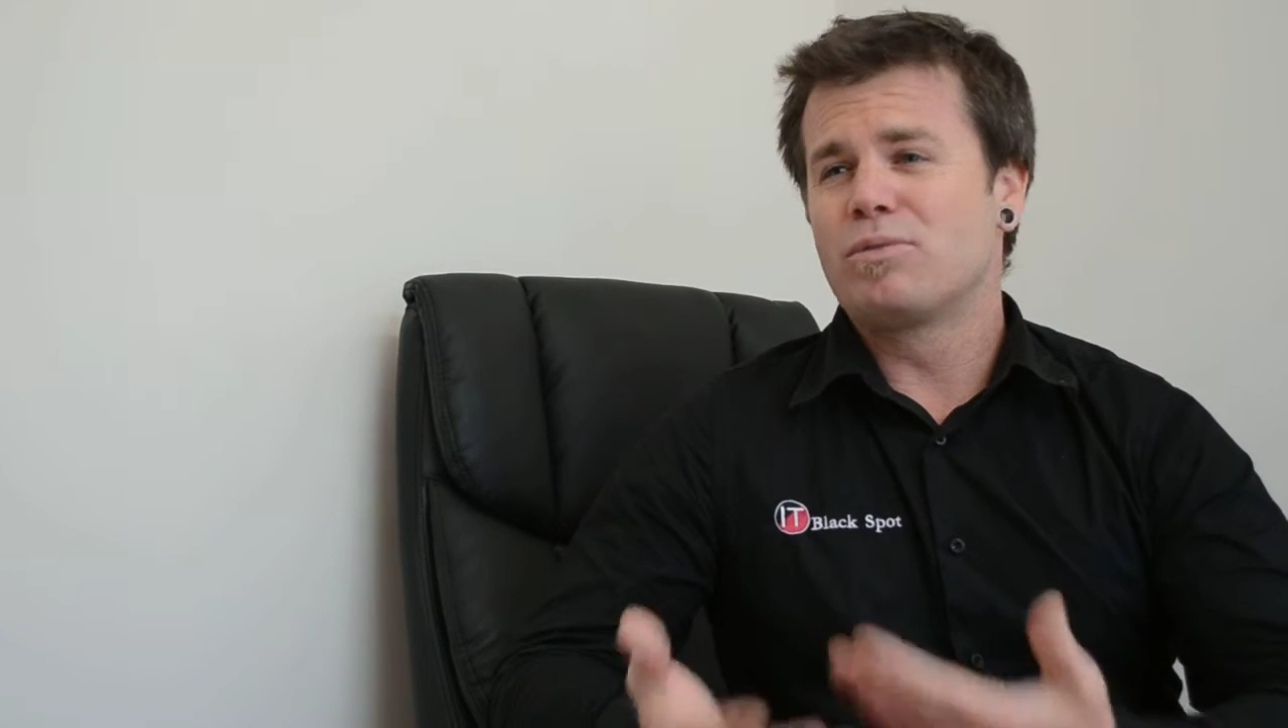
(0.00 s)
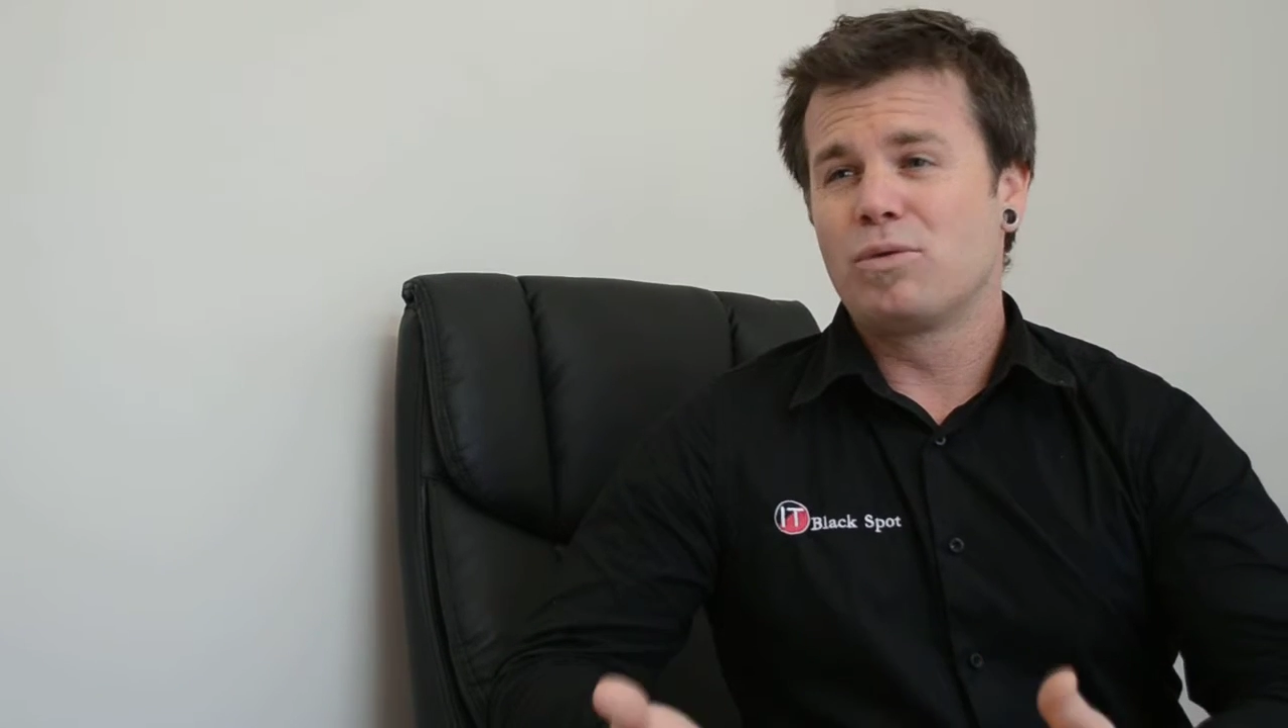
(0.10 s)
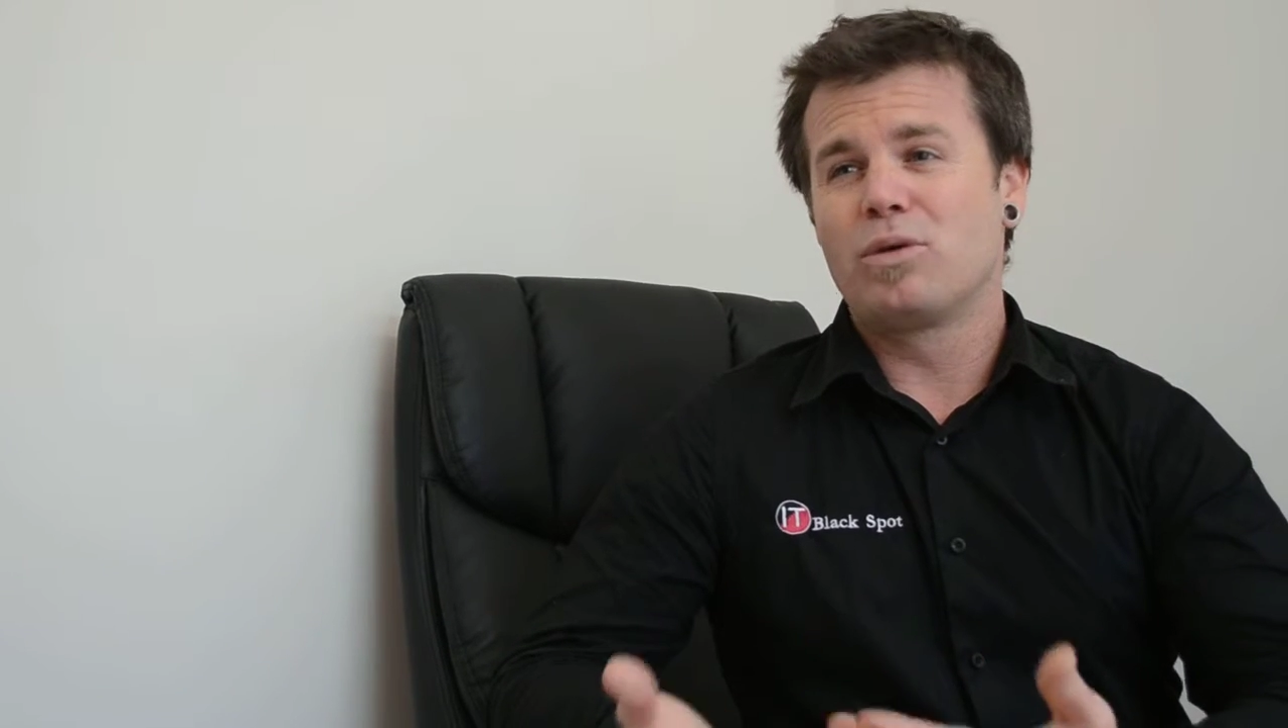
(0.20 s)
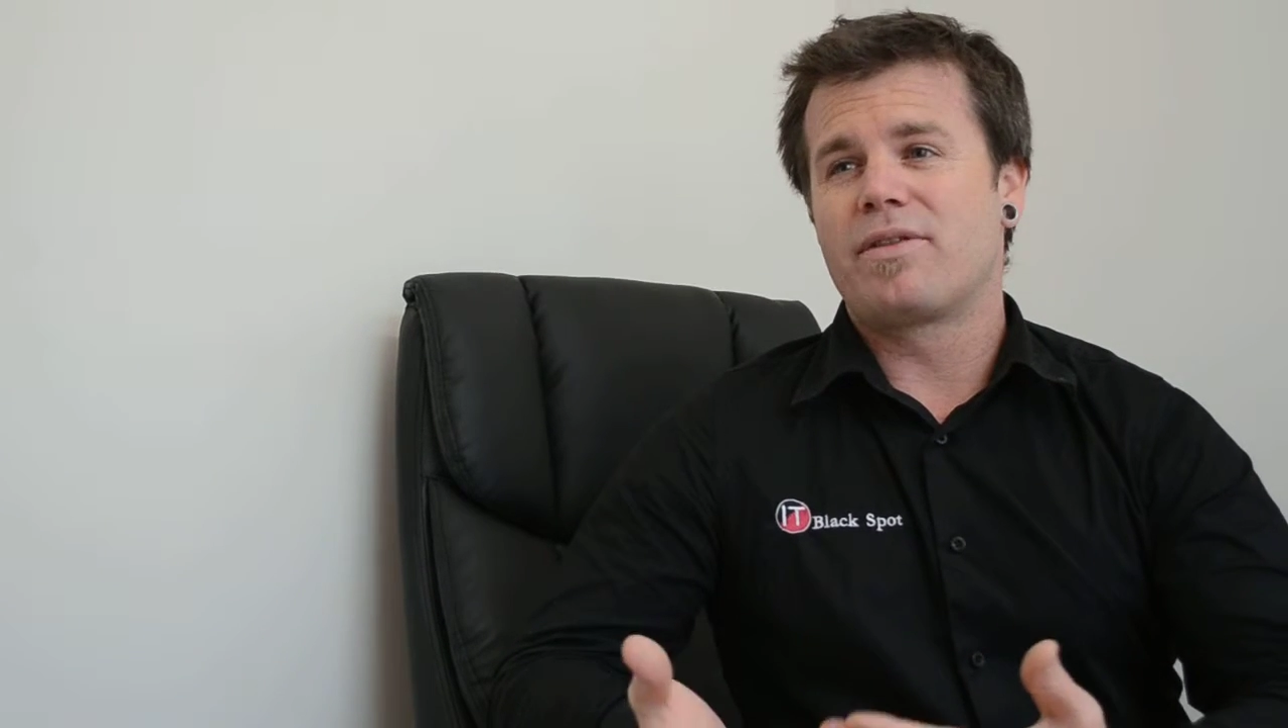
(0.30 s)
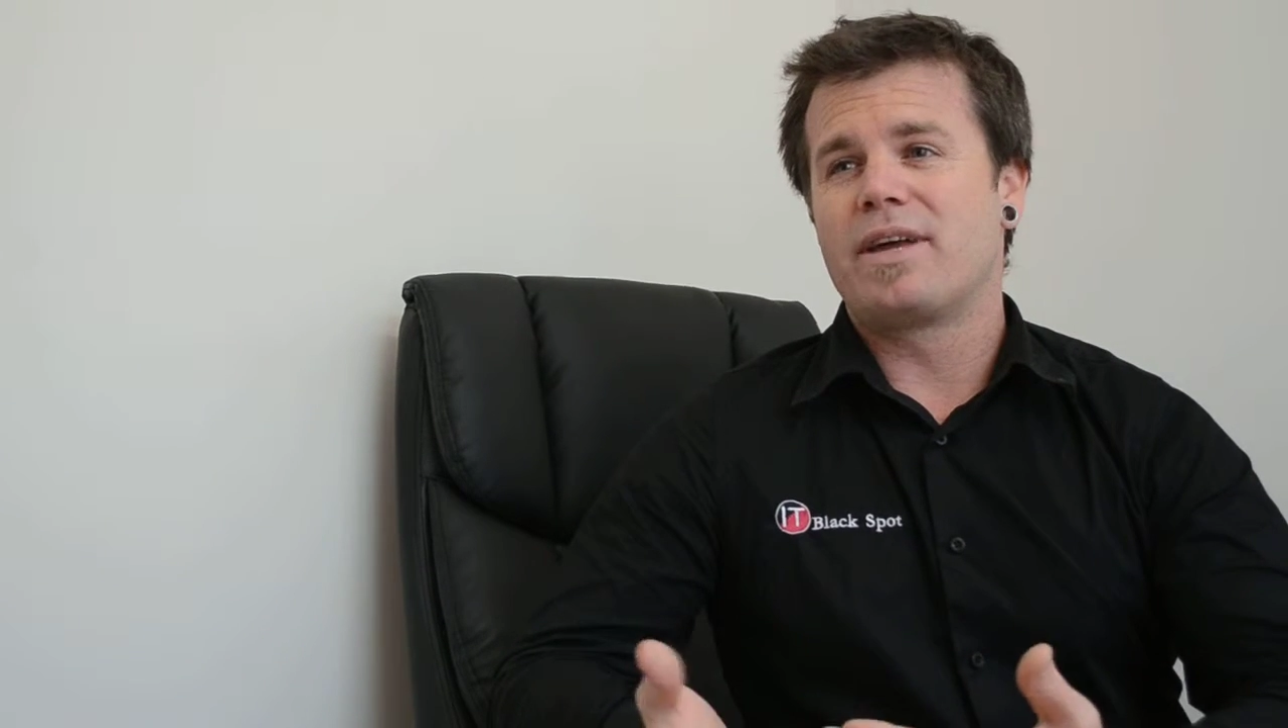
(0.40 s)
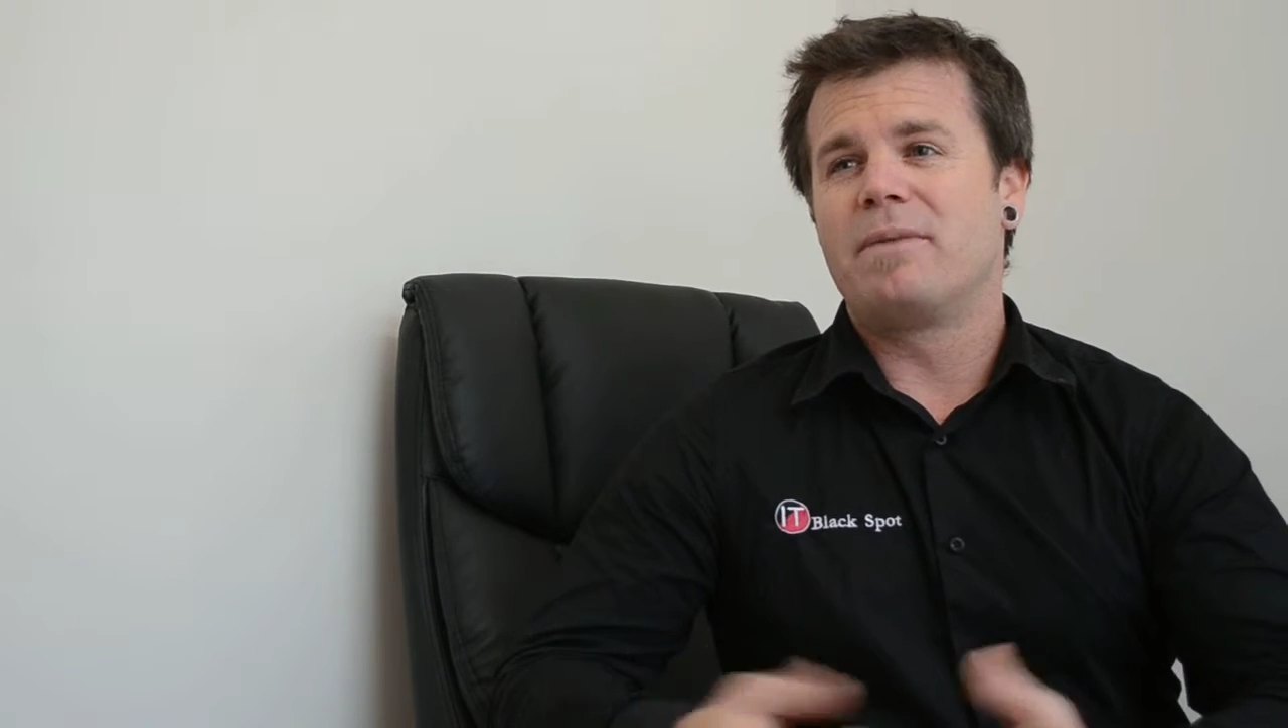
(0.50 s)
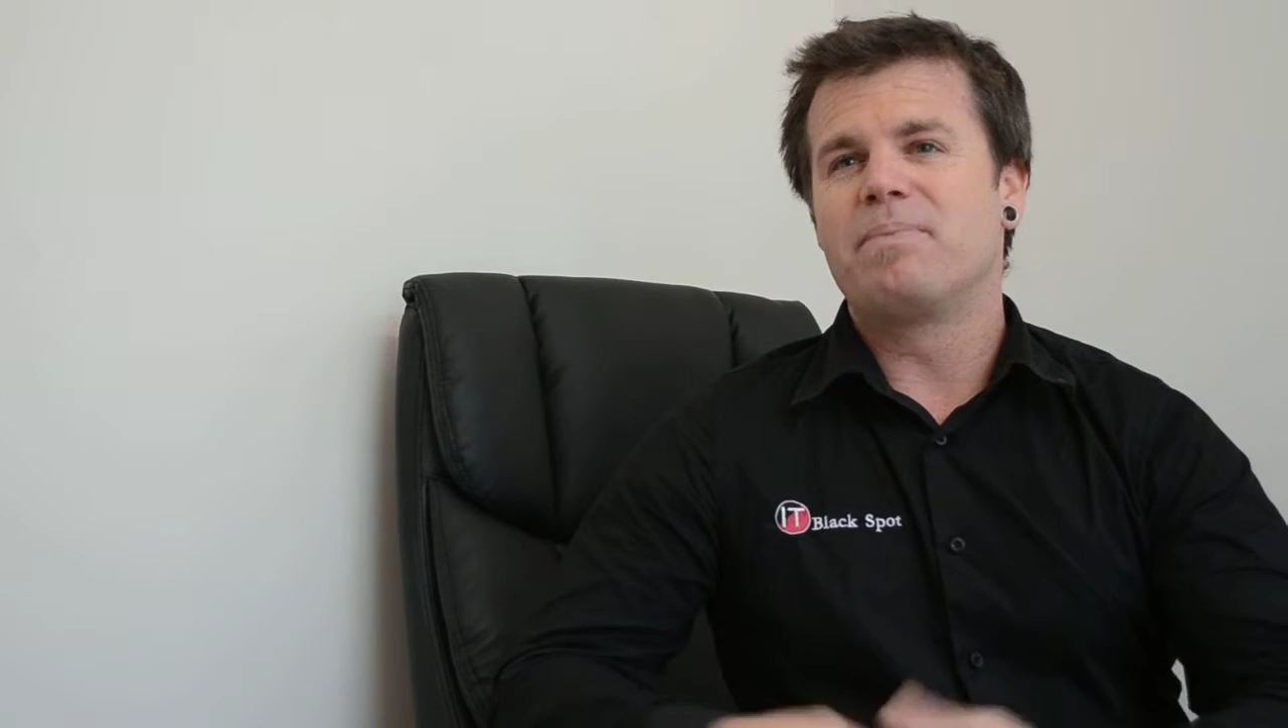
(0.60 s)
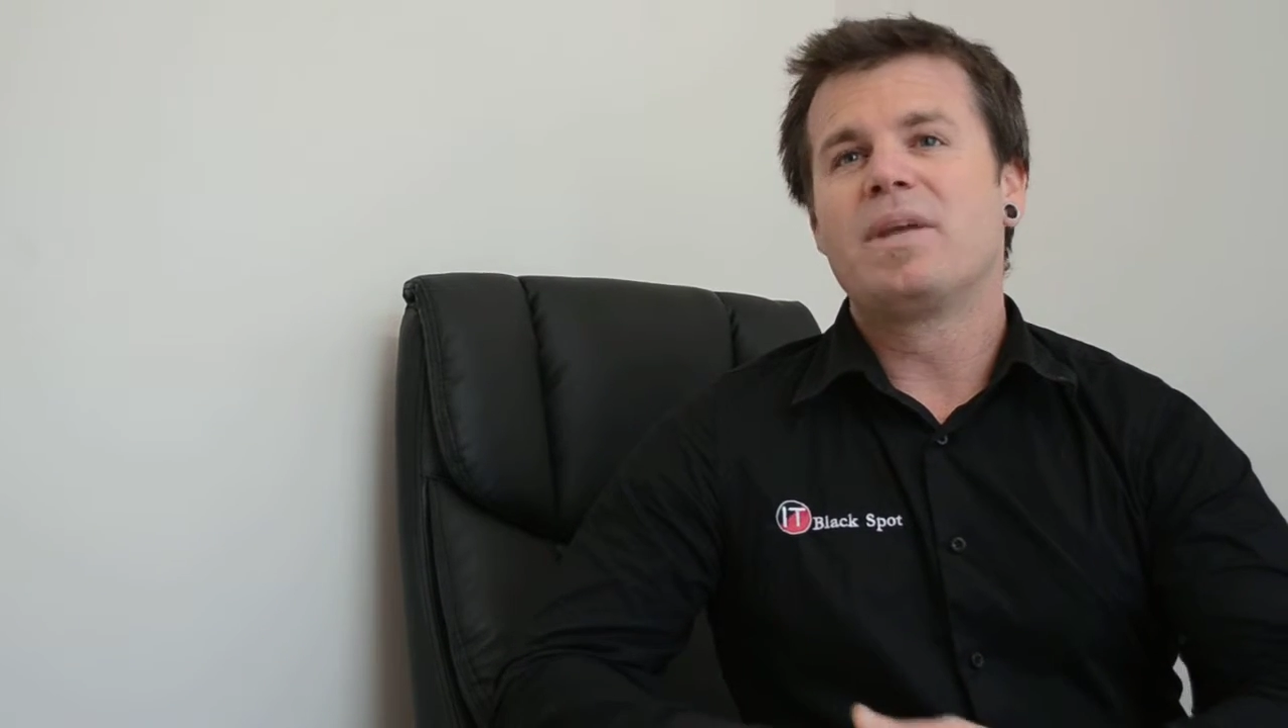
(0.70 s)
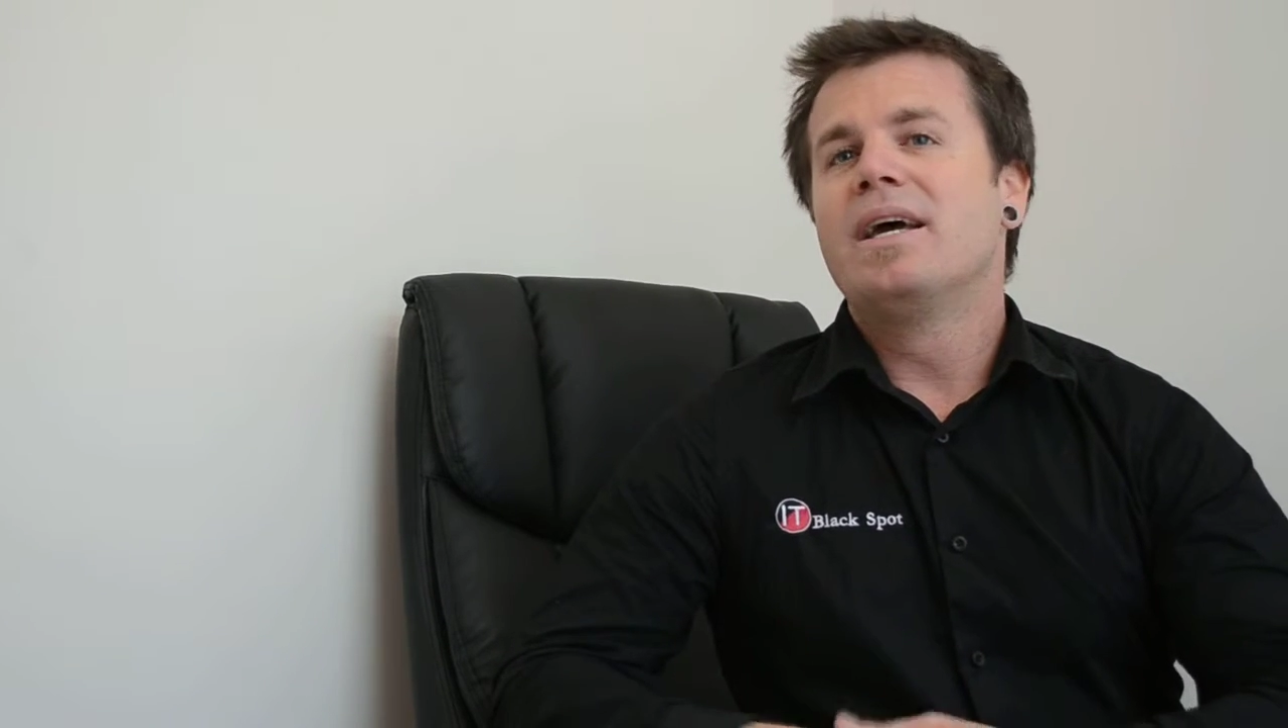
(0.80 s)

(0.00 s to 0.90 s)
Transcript: rule of thumb,